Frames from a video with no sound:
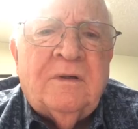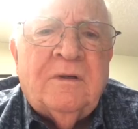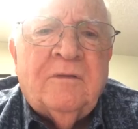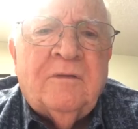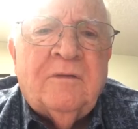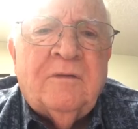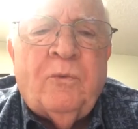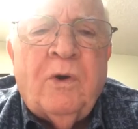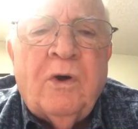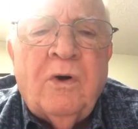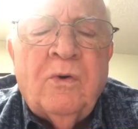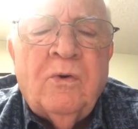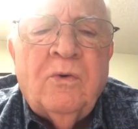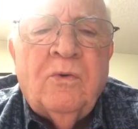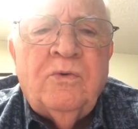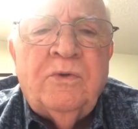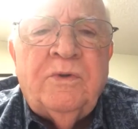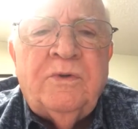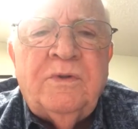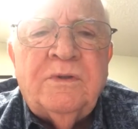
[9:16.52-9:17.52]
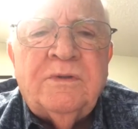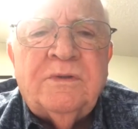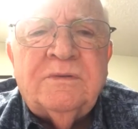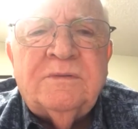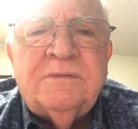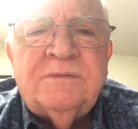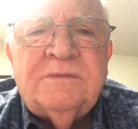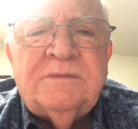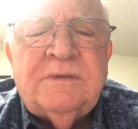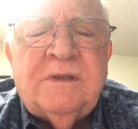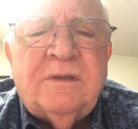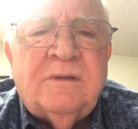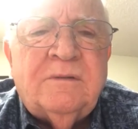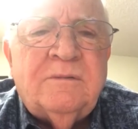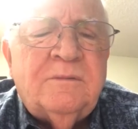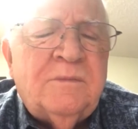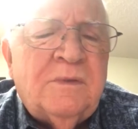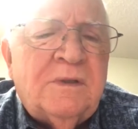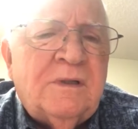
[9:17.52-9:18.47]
of the road uh,